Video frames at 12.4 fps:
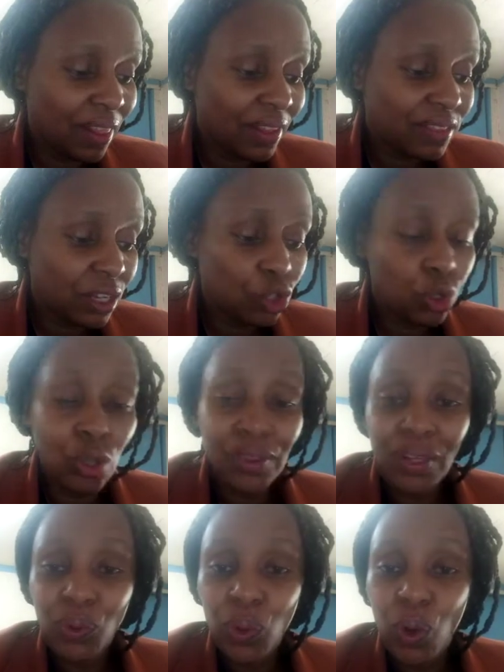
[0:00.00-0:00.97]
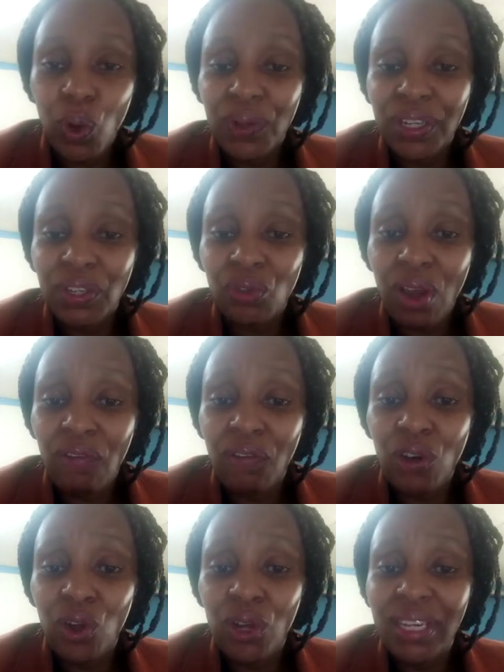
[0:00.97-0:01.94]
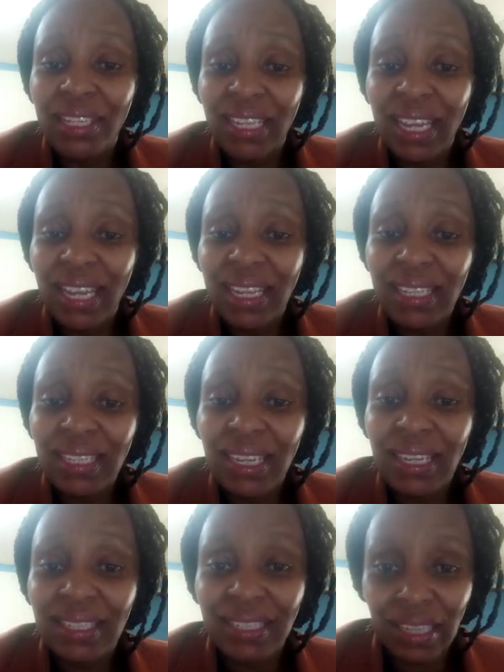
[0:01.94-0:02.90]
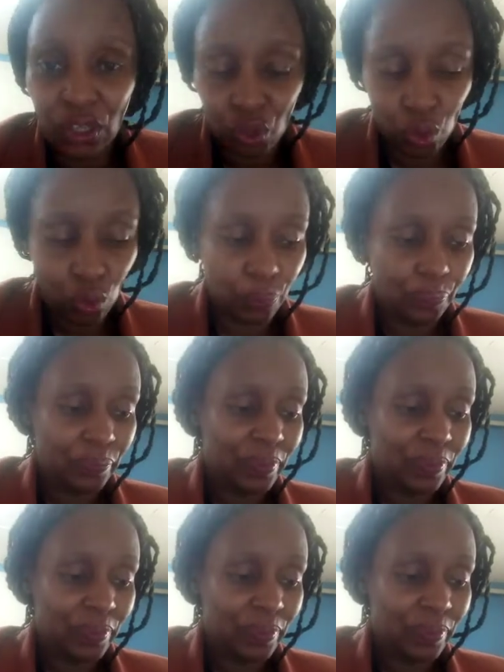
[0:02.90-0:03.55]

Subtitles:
section that we call the travel desk section.